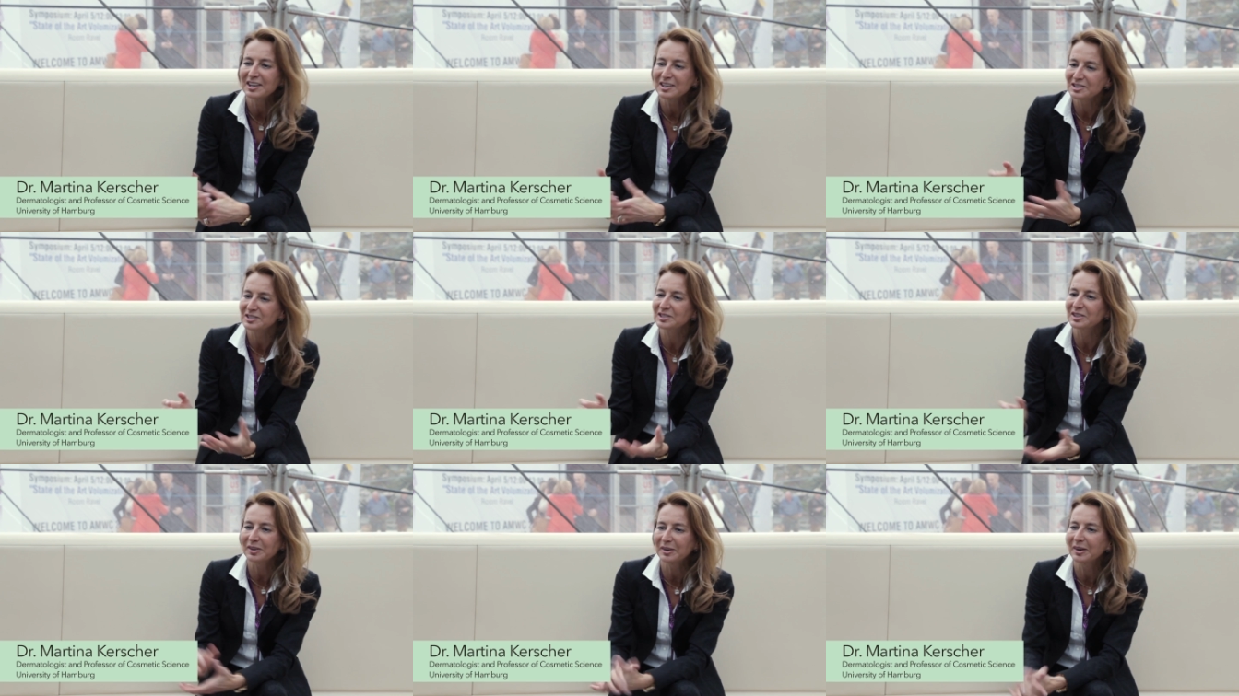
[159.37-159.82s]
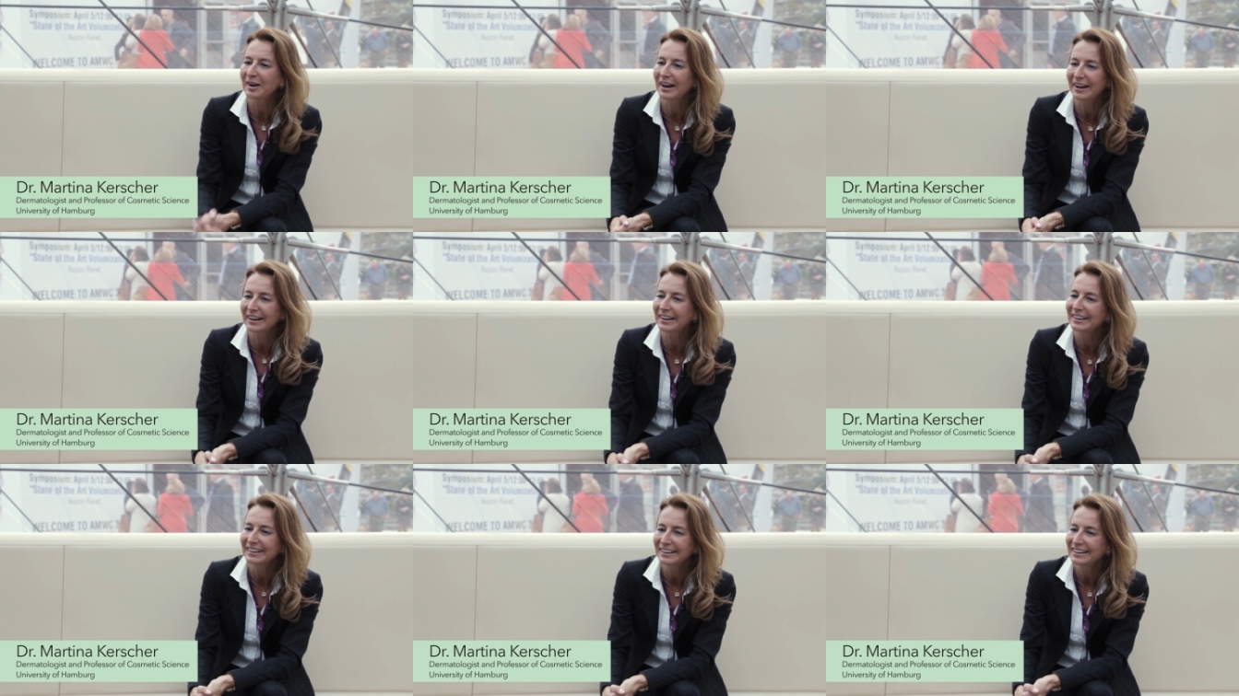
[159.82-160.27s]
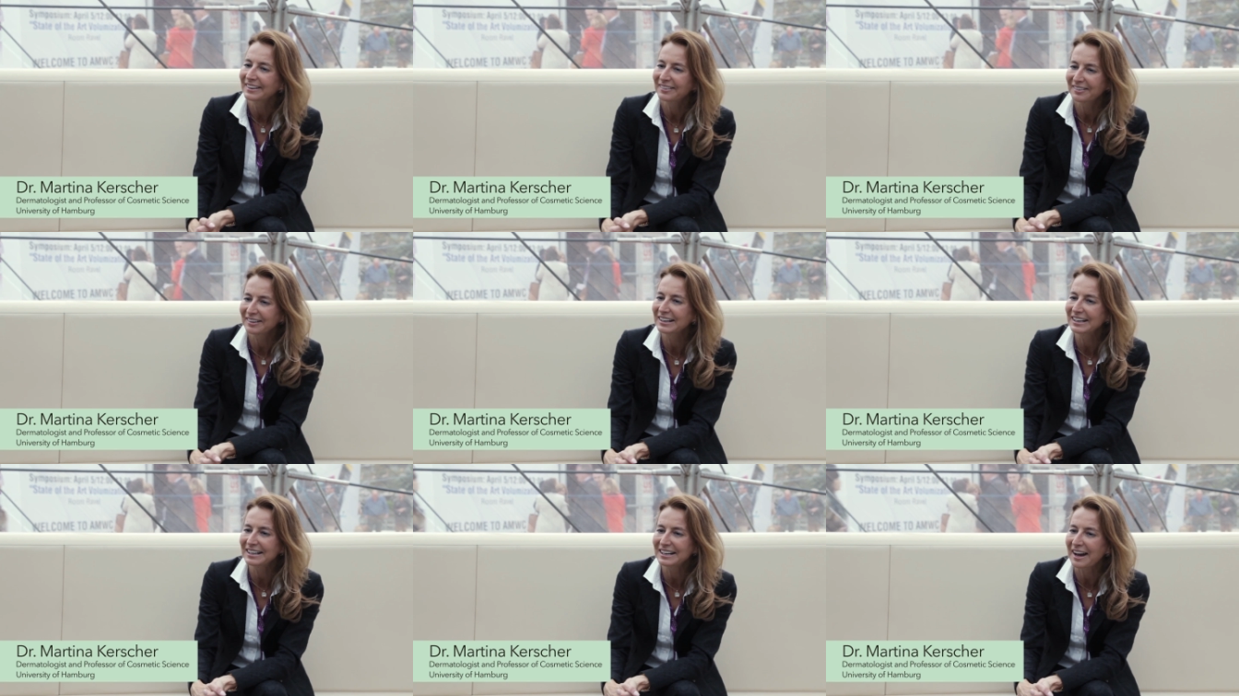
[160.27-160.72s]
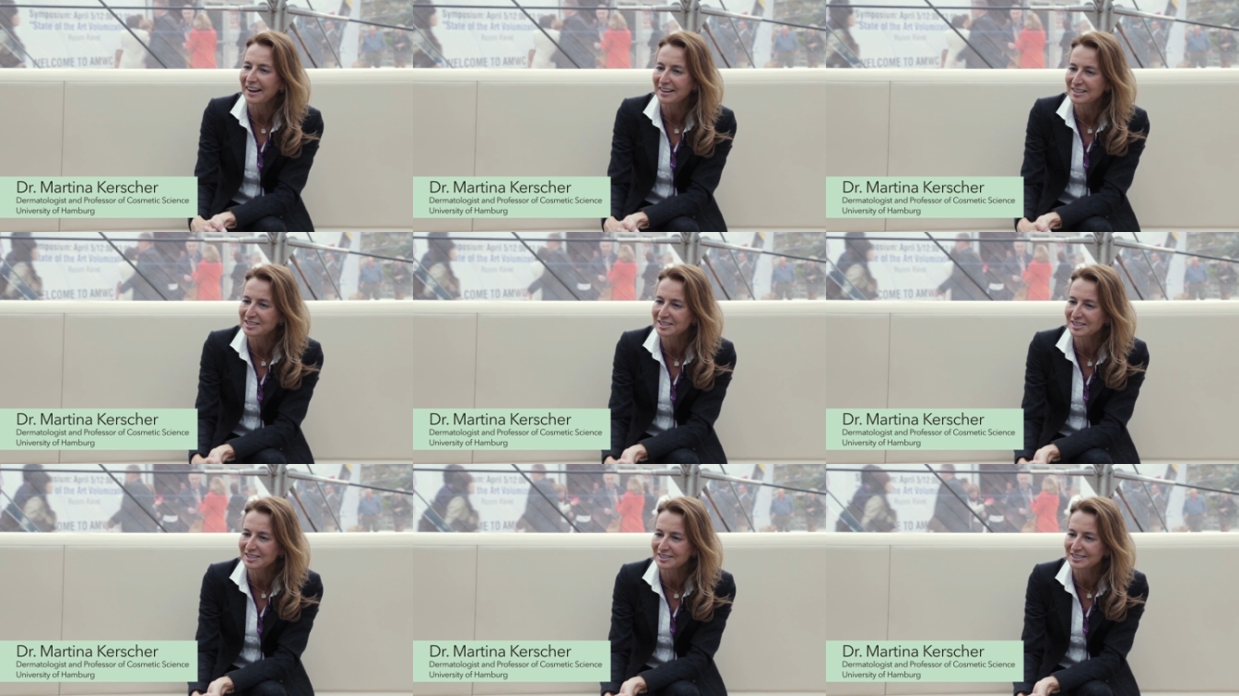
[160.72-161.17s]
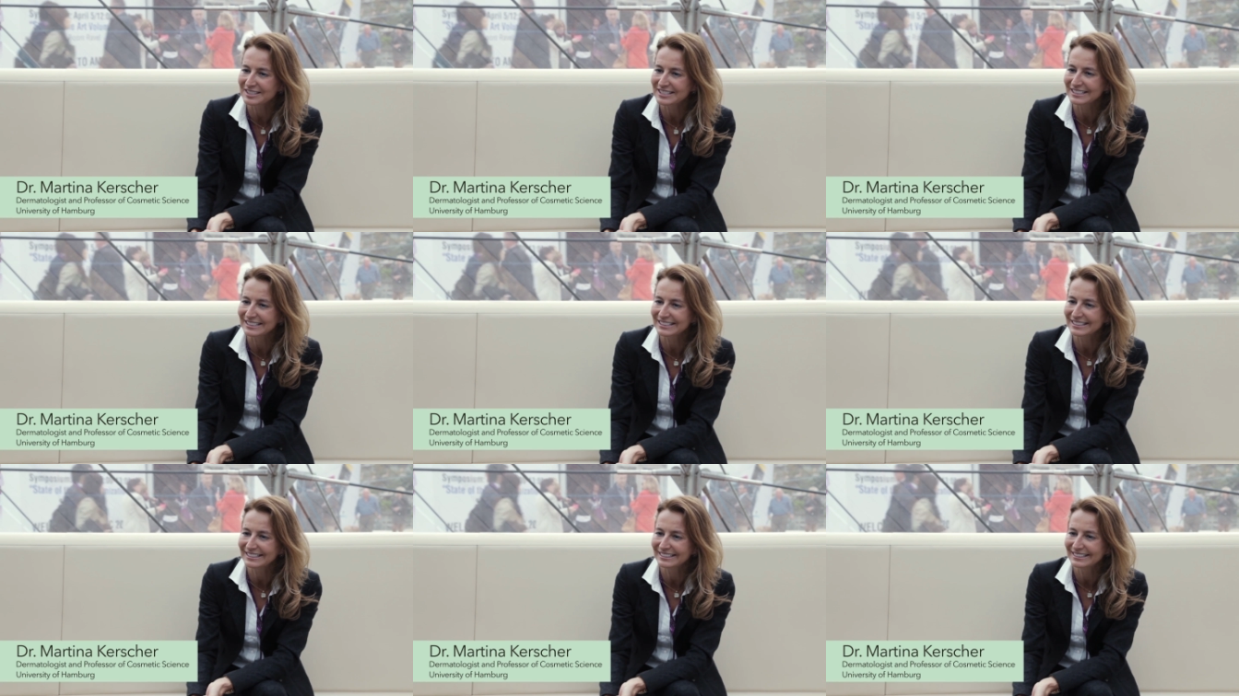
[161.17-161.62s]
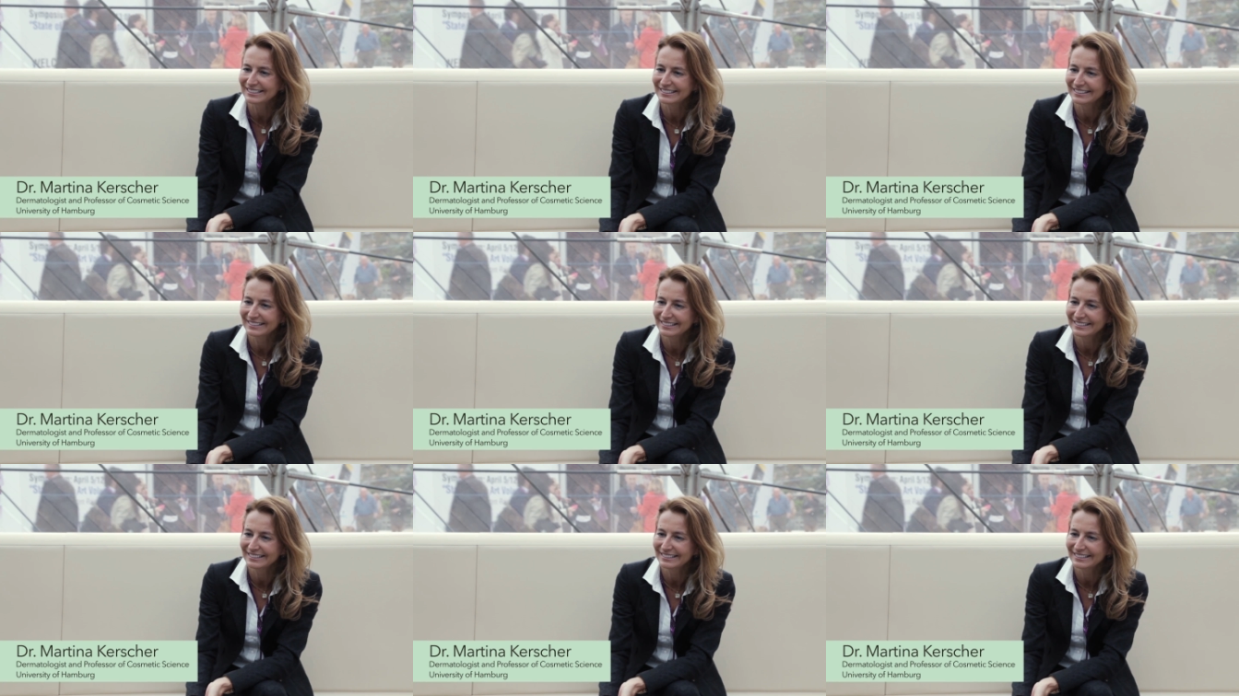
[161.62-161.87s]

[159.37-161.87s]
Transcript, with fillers: So I really like to use it.